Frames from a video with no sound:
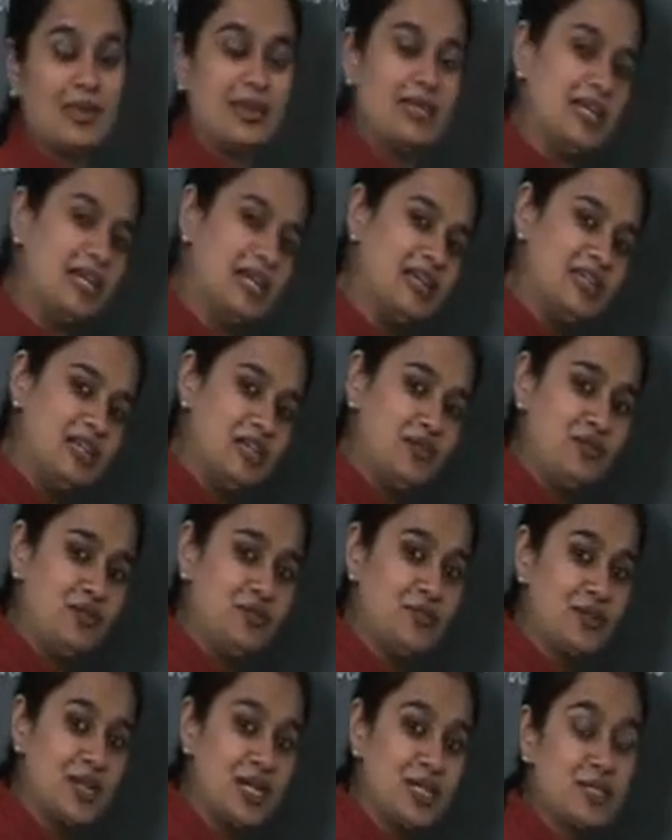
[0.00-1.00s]
They are
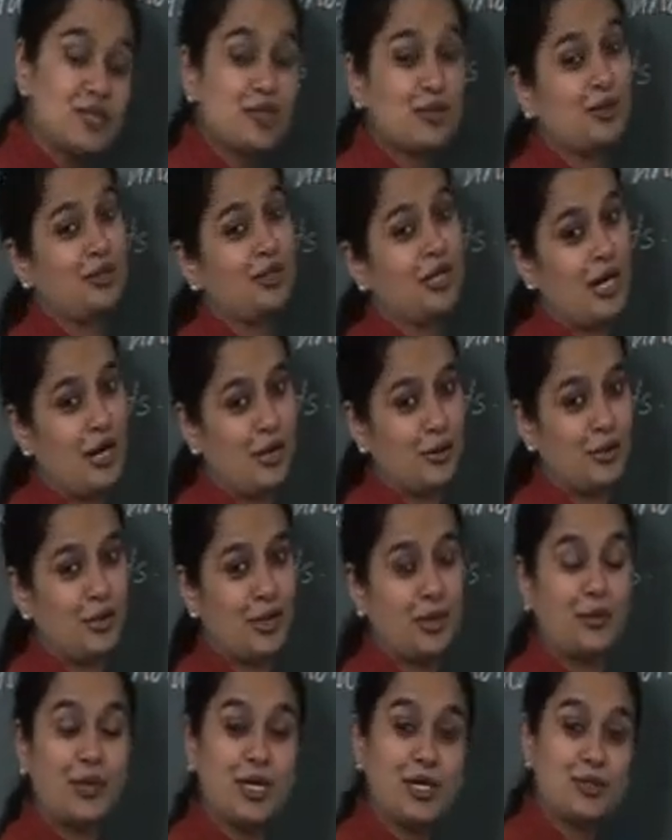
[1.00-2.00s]
different, so now
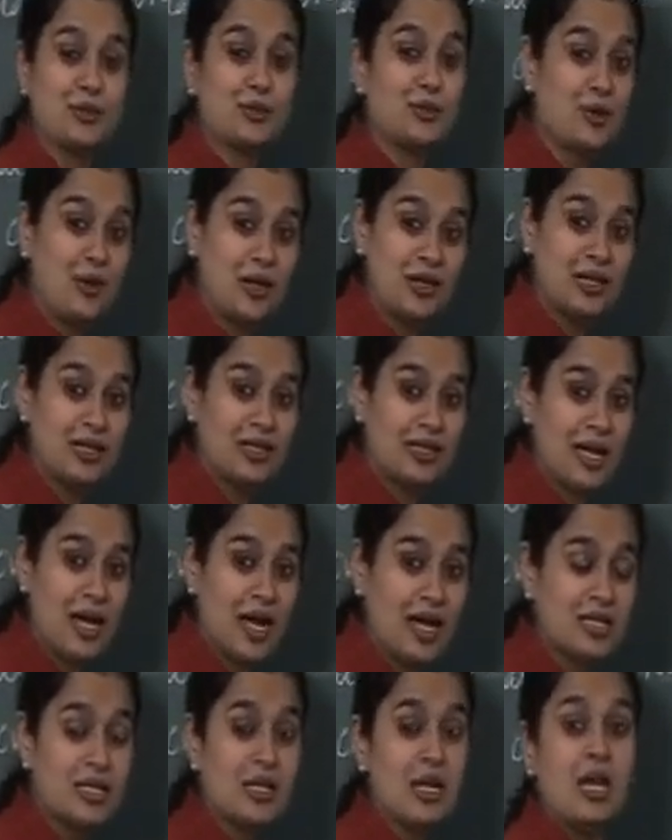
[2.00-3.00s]
you are going to call it
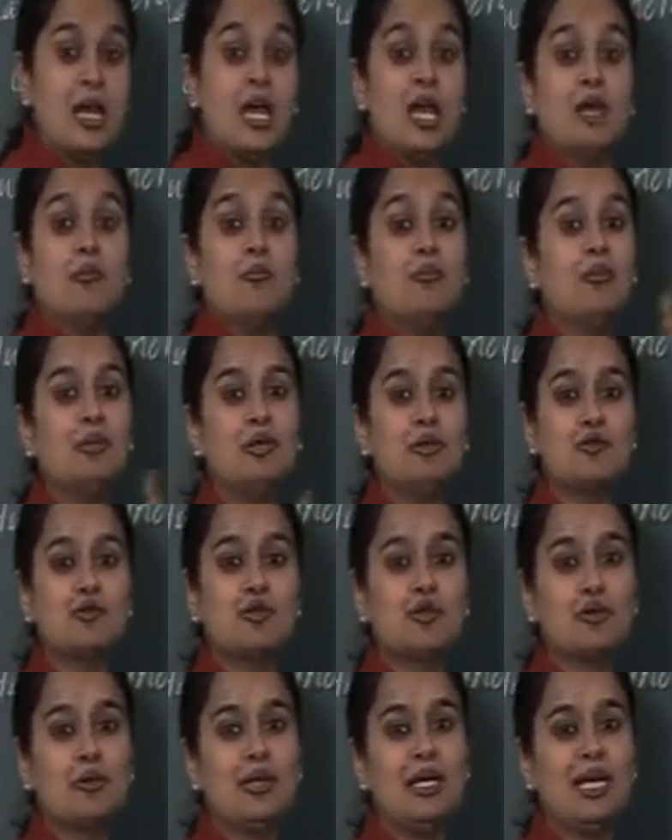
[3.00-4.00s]
as
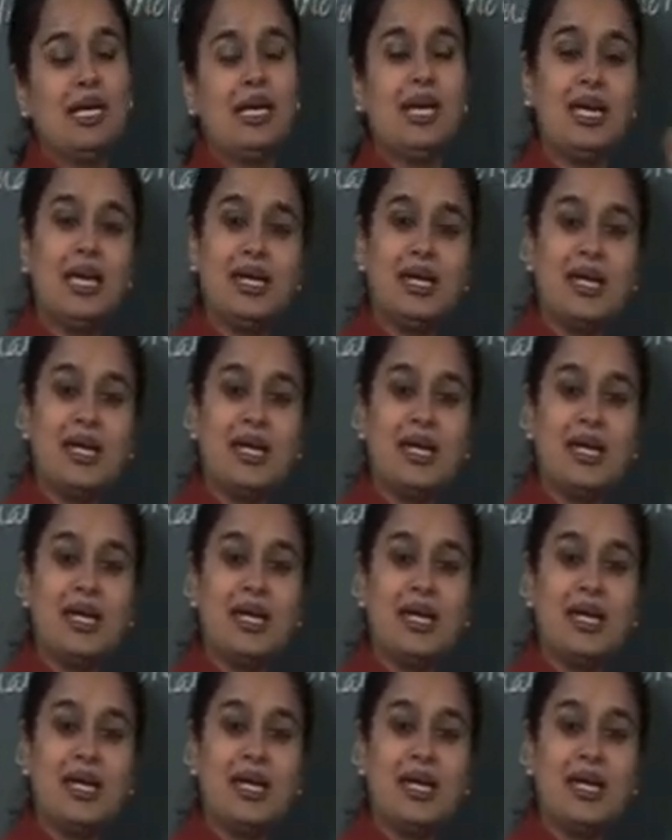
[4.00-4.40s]
mutually